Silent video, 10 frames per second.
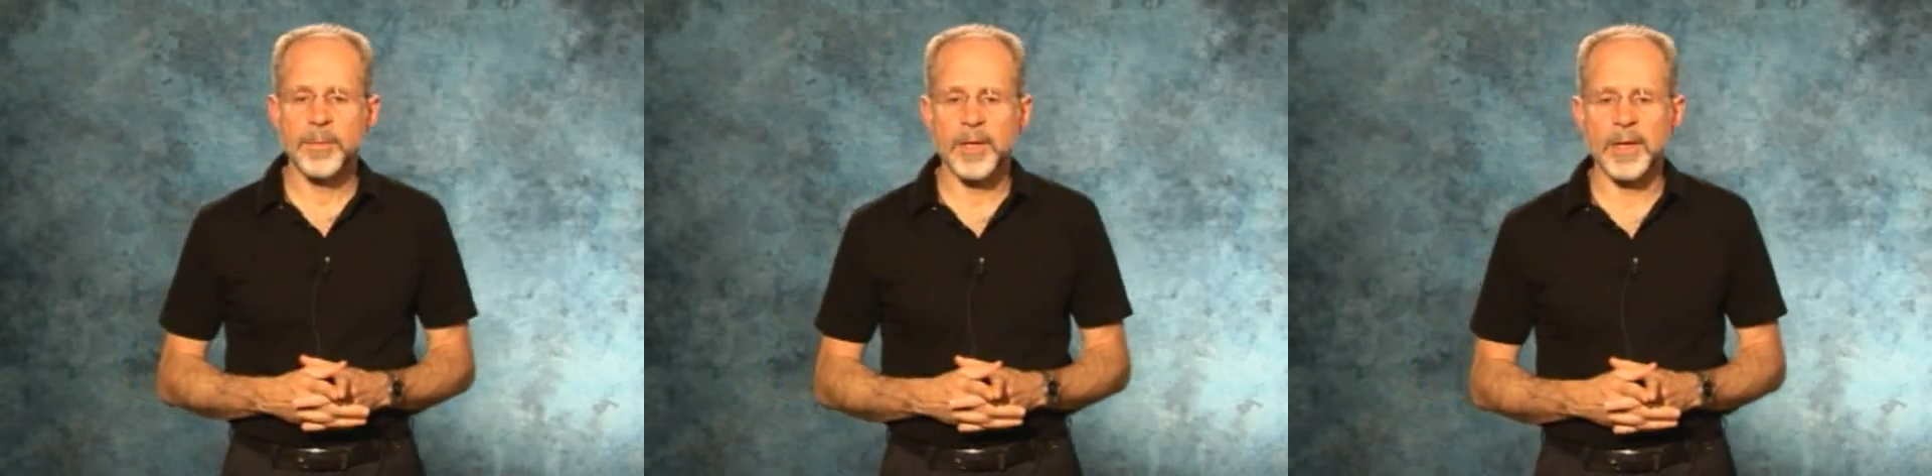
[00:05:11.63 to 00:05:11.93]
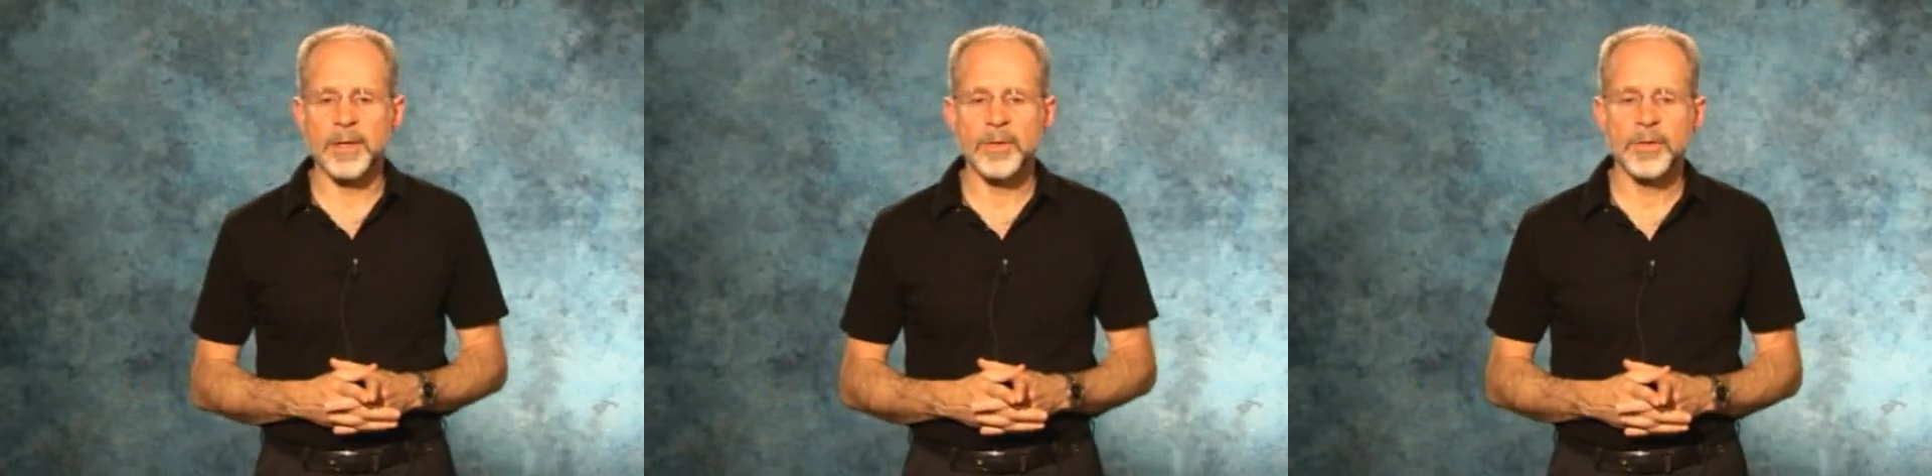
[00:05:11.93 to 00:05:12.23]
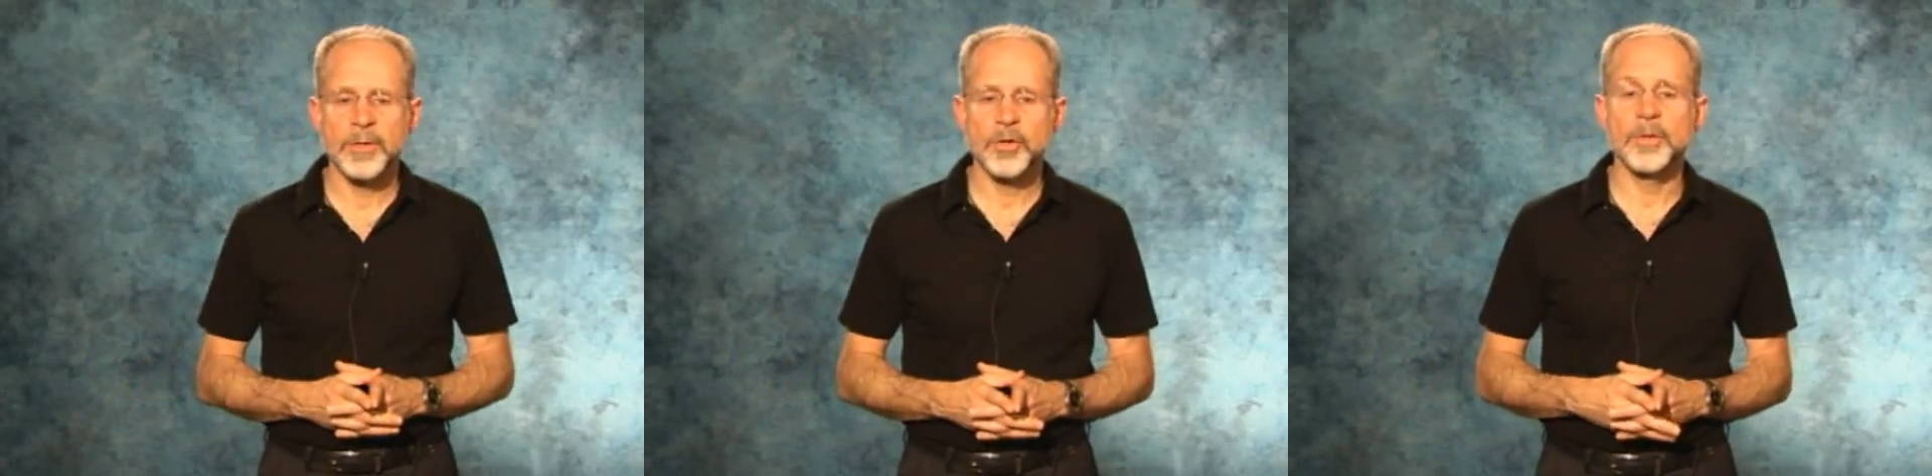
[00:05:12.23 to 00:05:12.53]
plugs
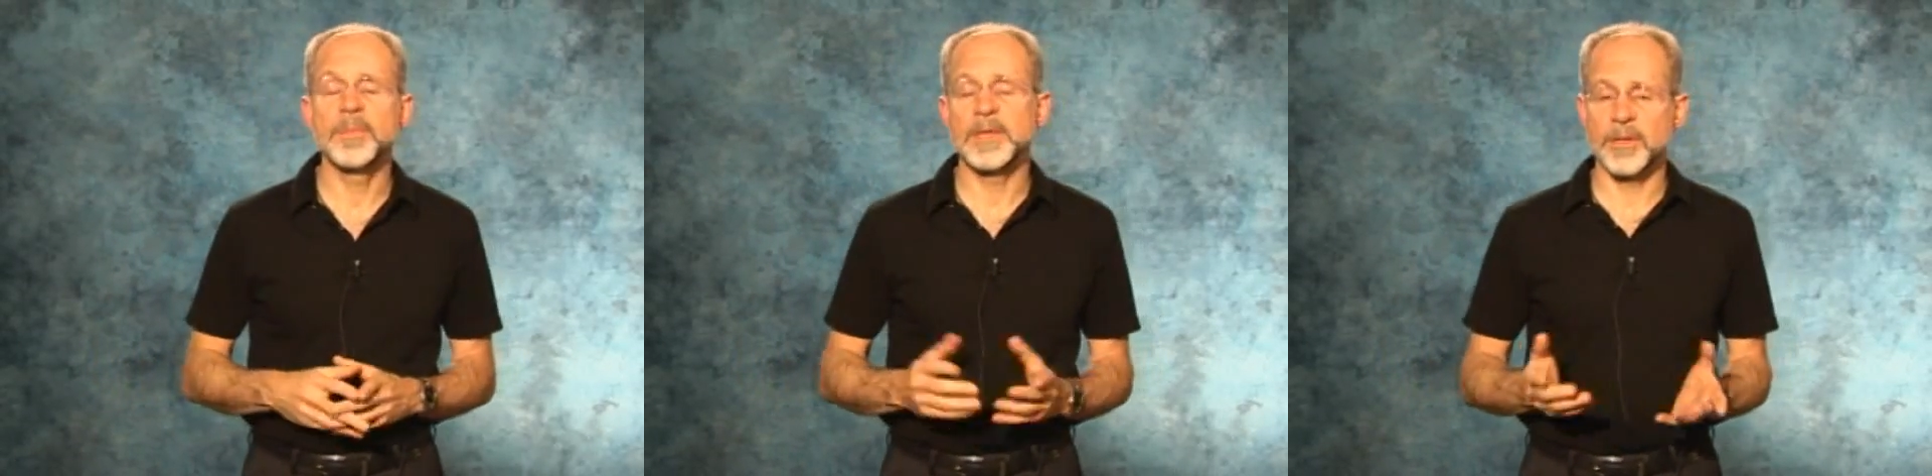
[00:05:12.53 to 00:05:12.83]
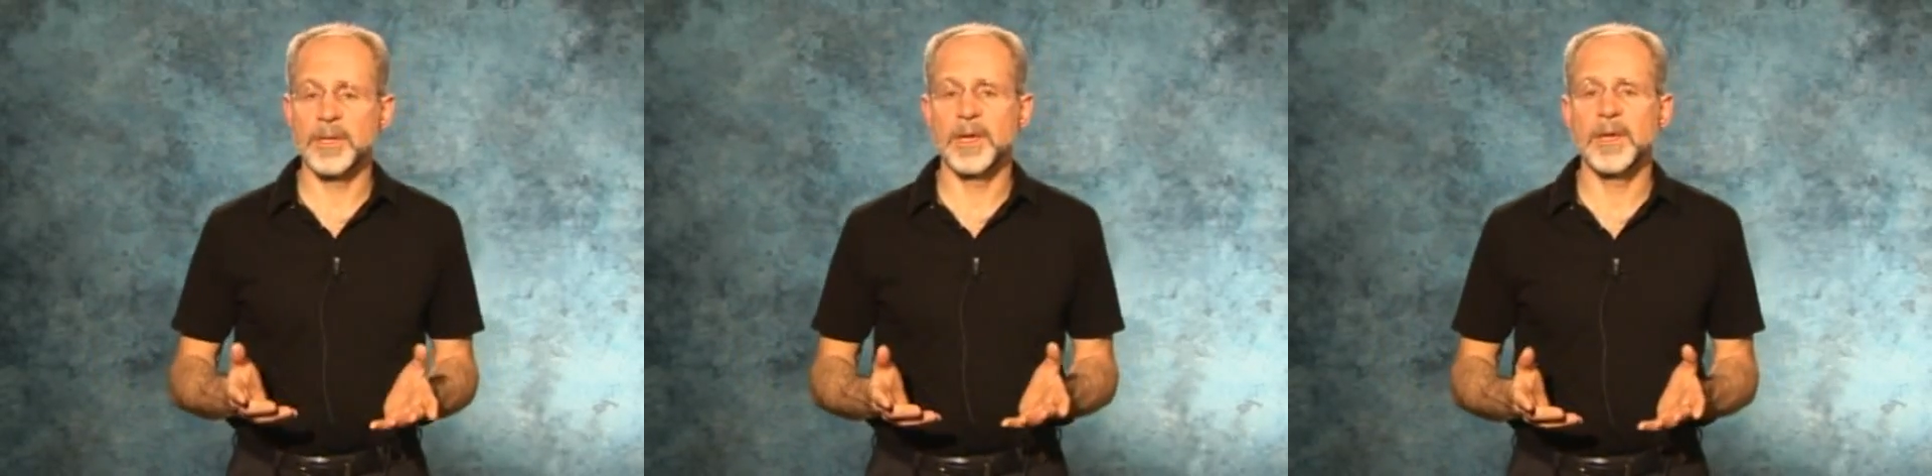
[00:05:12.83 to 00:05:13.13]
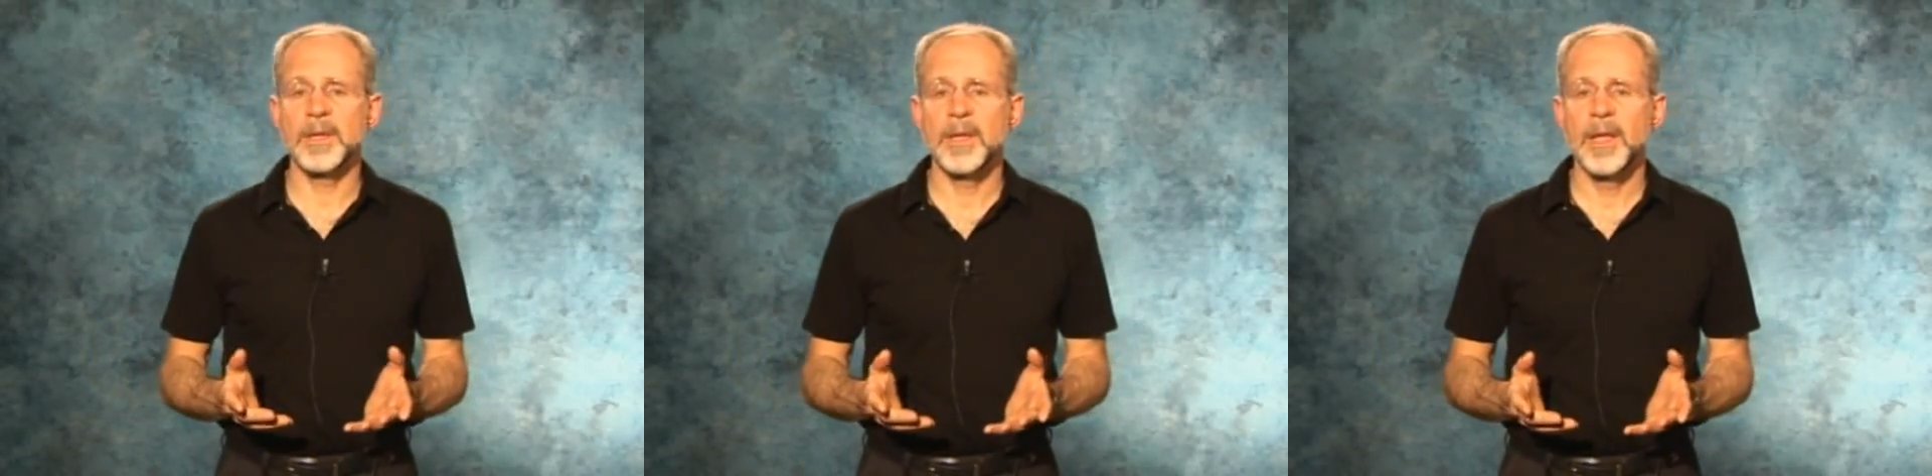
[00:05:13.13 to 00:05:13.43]
should be snug,